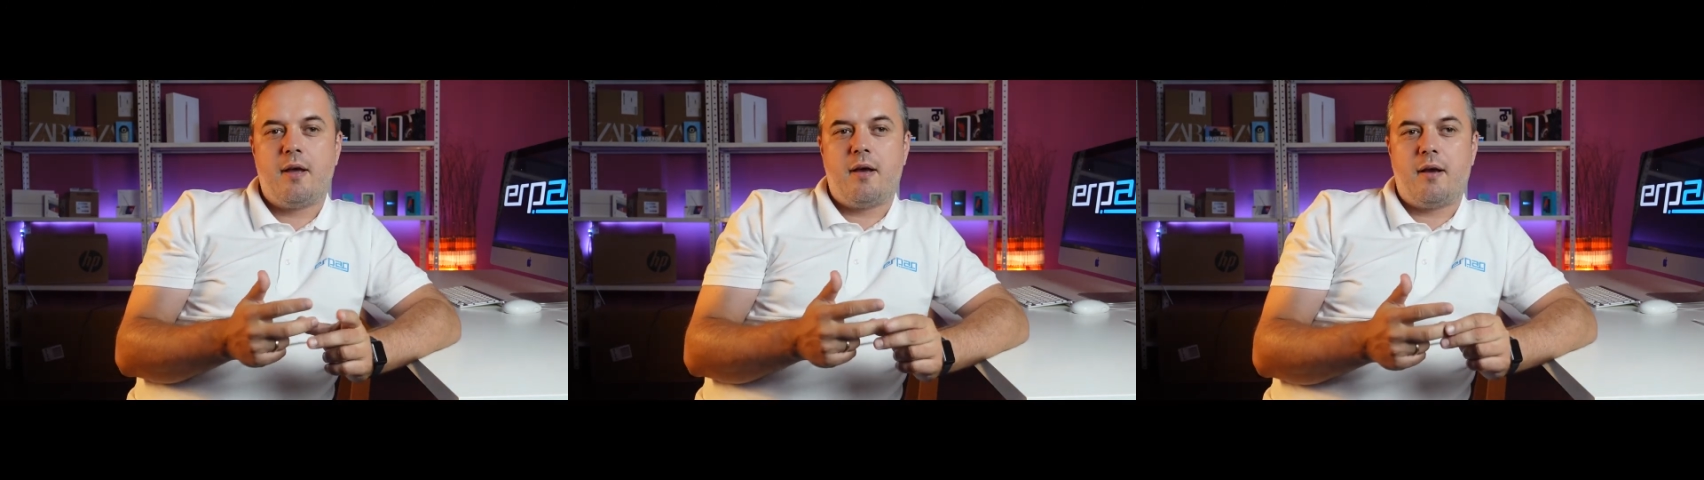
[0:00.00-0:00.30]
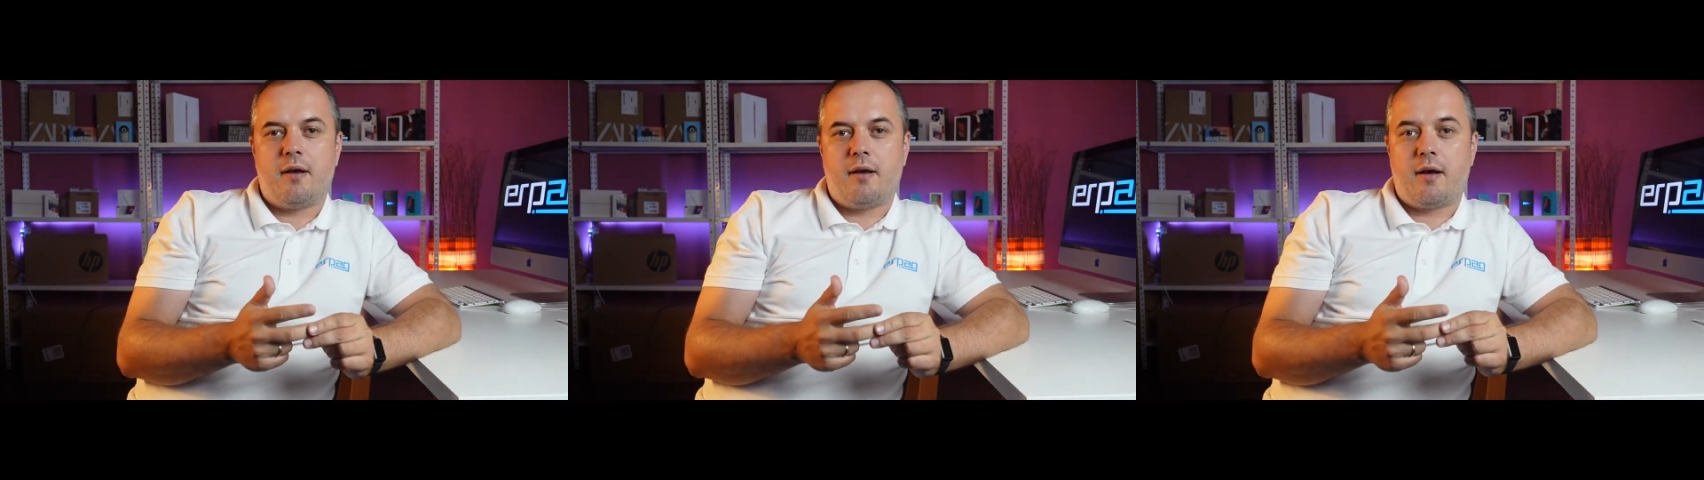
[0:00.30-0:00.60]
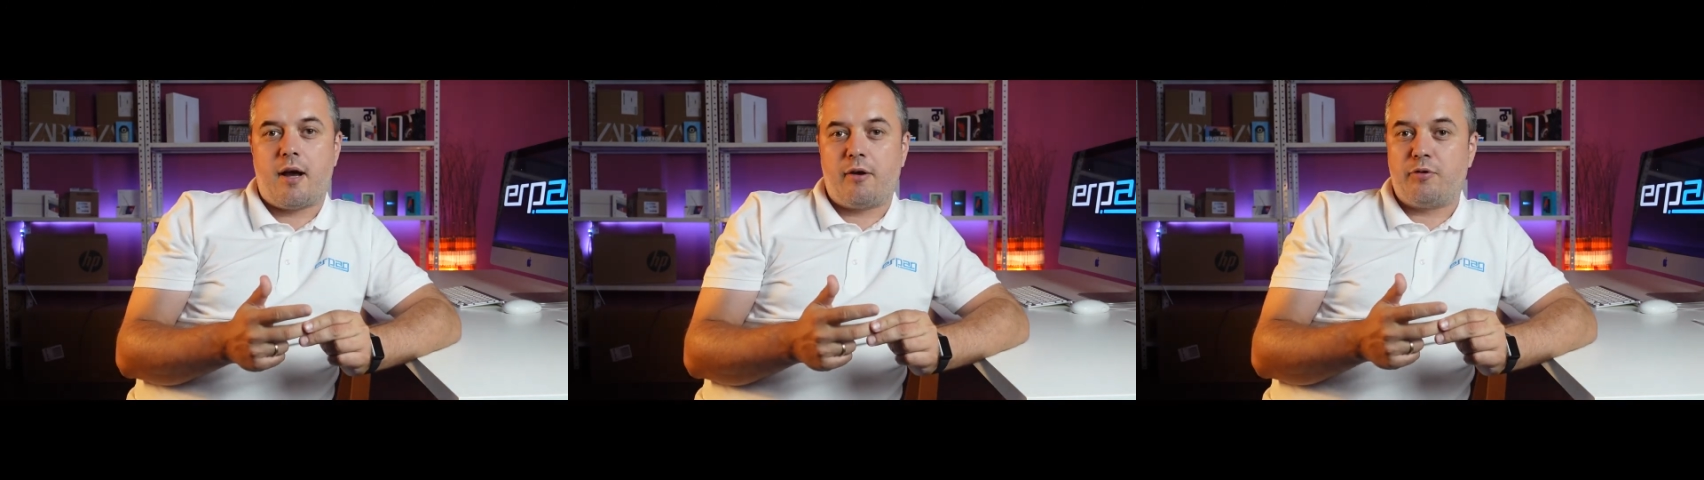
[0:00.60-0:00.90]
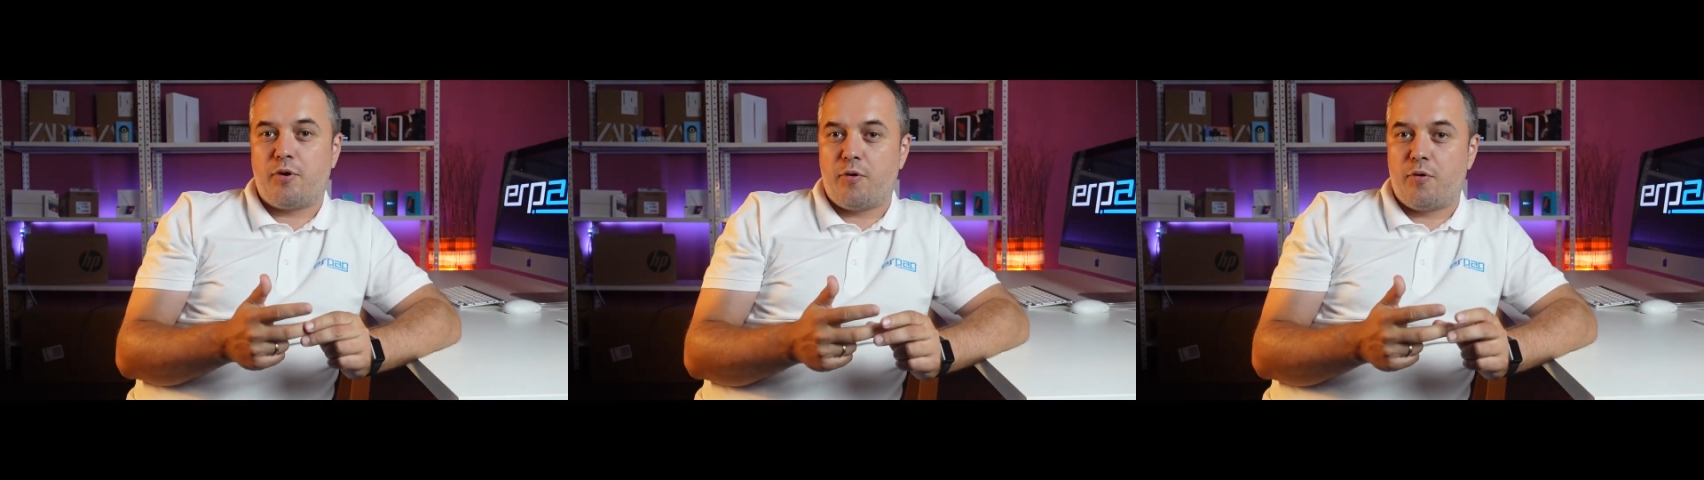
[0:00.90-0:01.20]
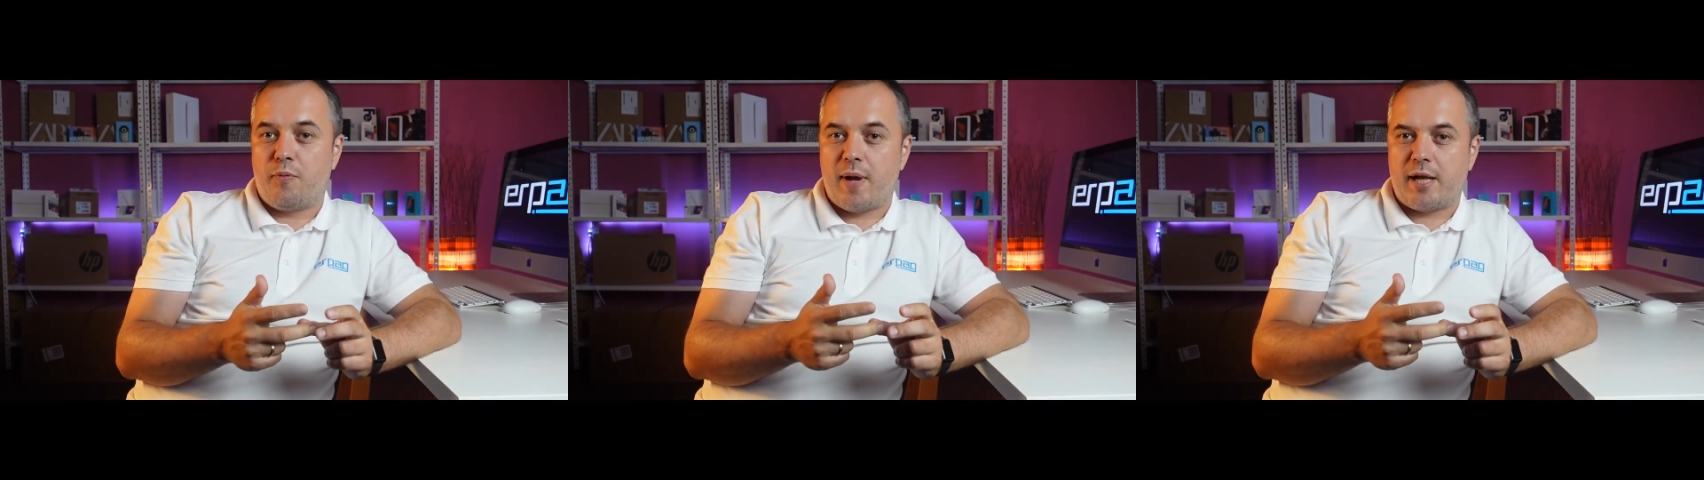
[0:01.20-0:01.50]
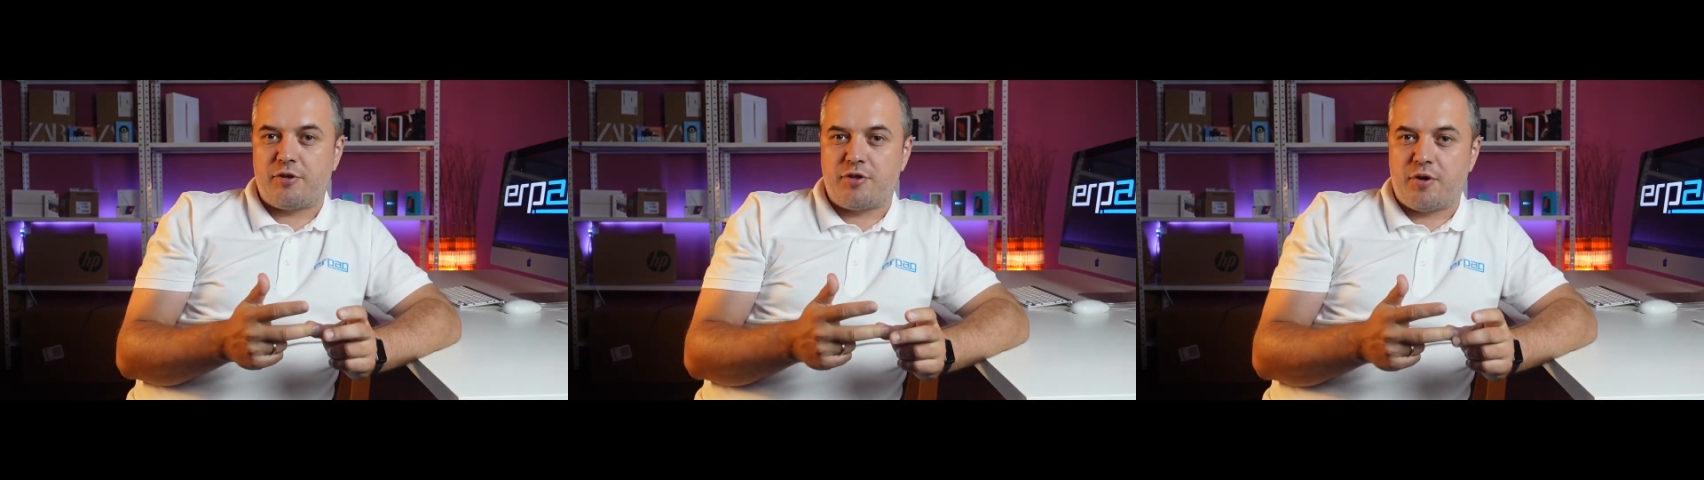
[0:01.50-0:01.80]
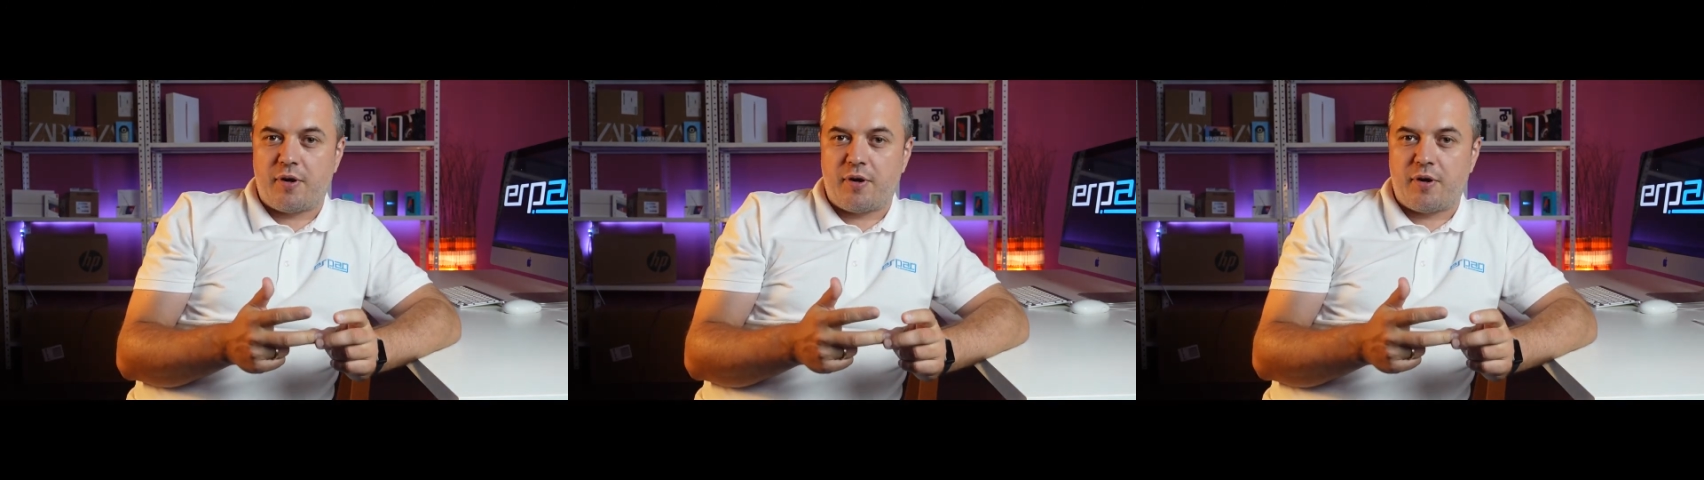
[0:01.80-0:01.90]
how do you manage your